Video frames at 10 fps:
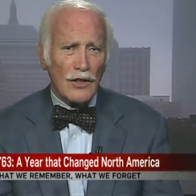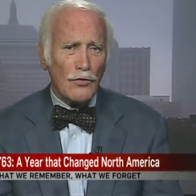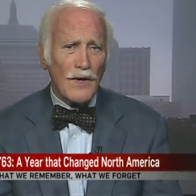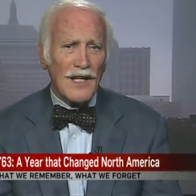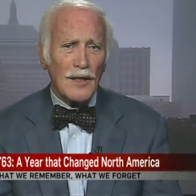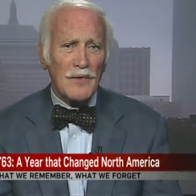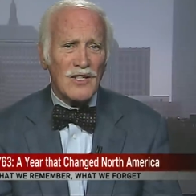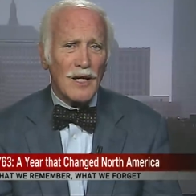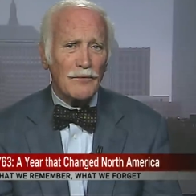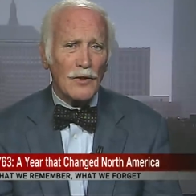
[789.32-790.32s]
Curriculum is
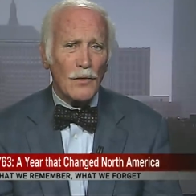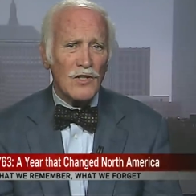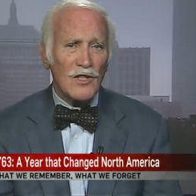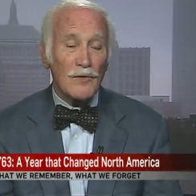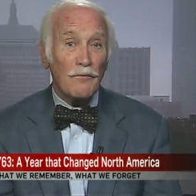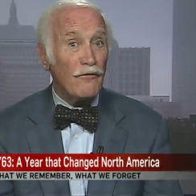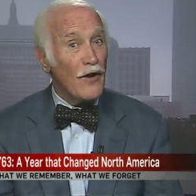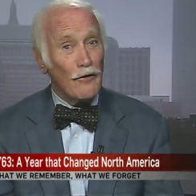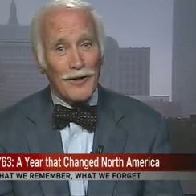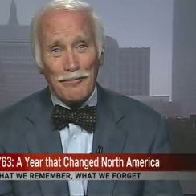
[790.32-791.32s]
something which is
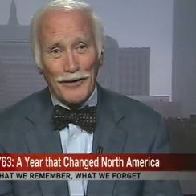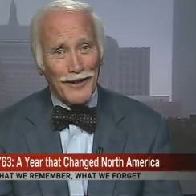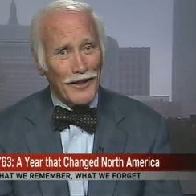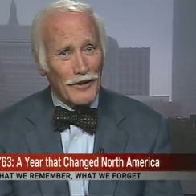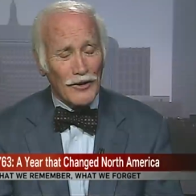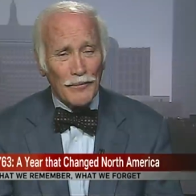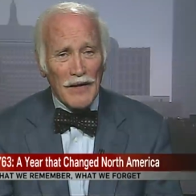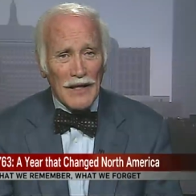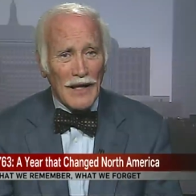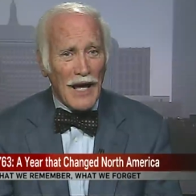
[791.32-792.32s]
very political,
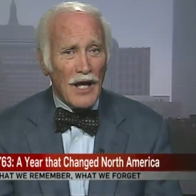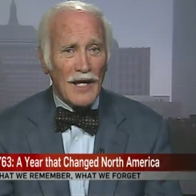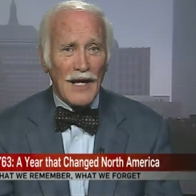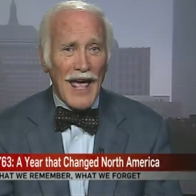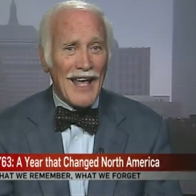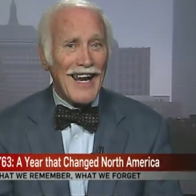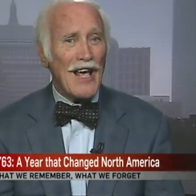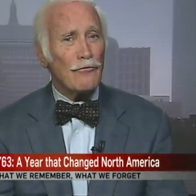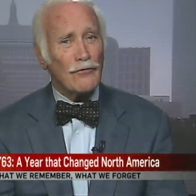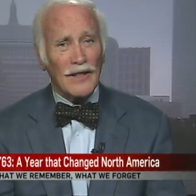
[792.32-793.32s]
and at
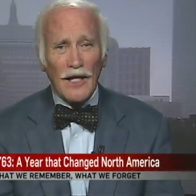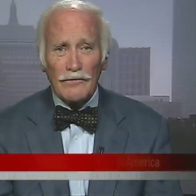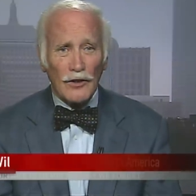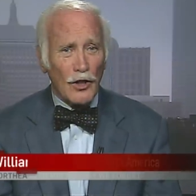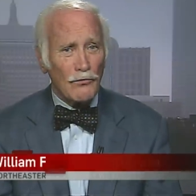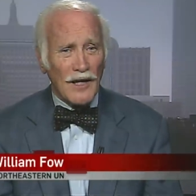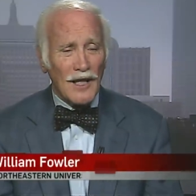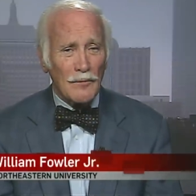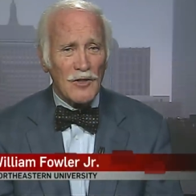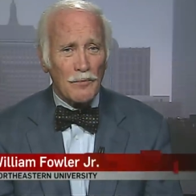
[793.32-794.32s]
every level
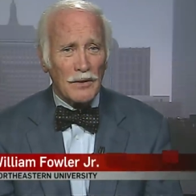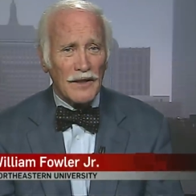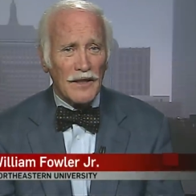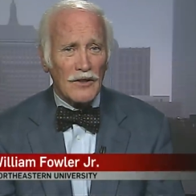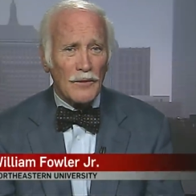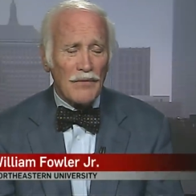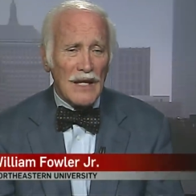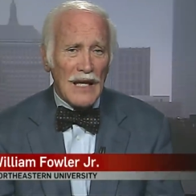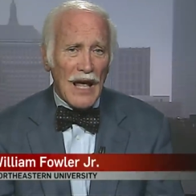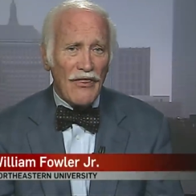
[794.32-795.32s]
curriculum is political,
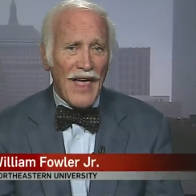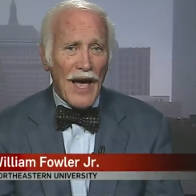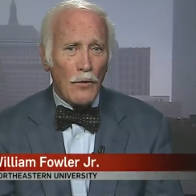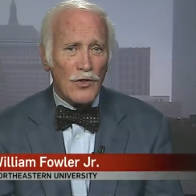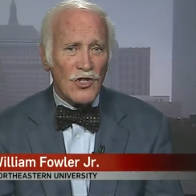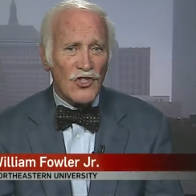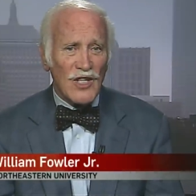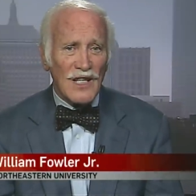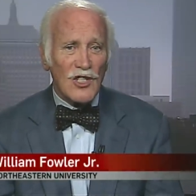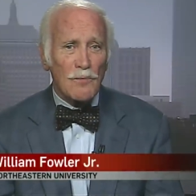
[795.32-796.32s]
and that which is
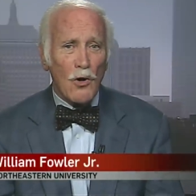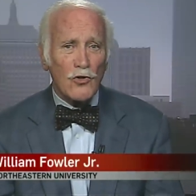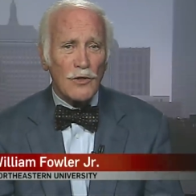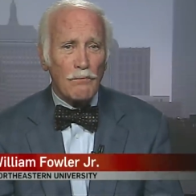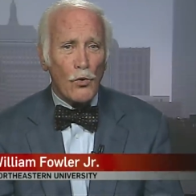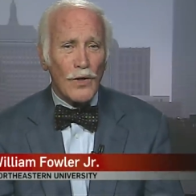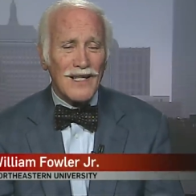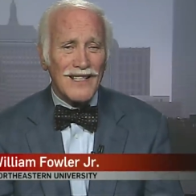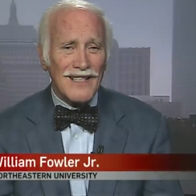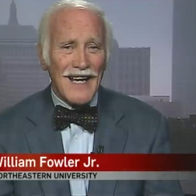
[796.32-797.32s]
seen as most
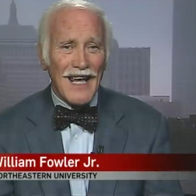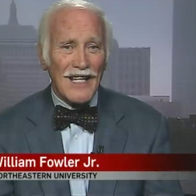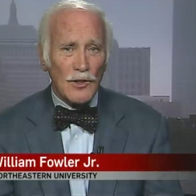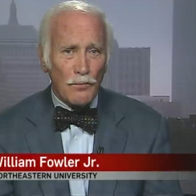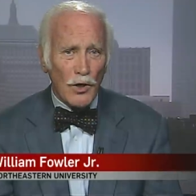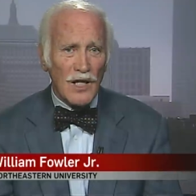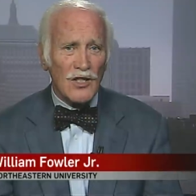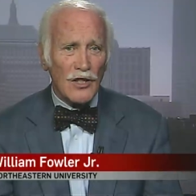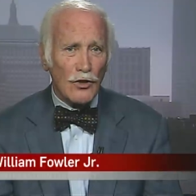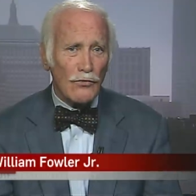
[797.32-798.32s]
important today is put
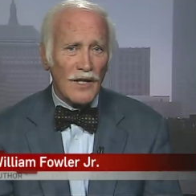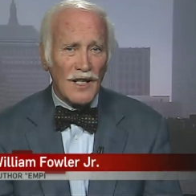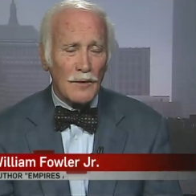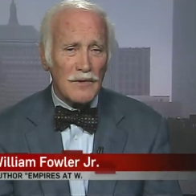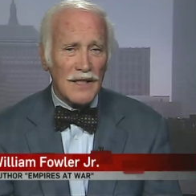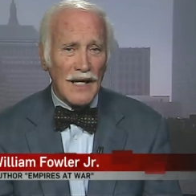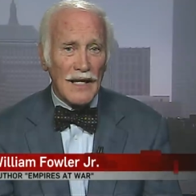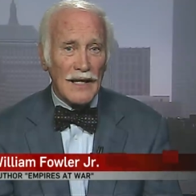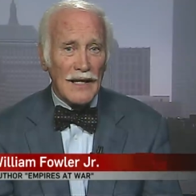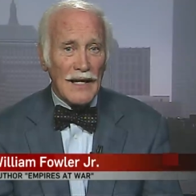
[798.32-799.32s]
into the curriculum today,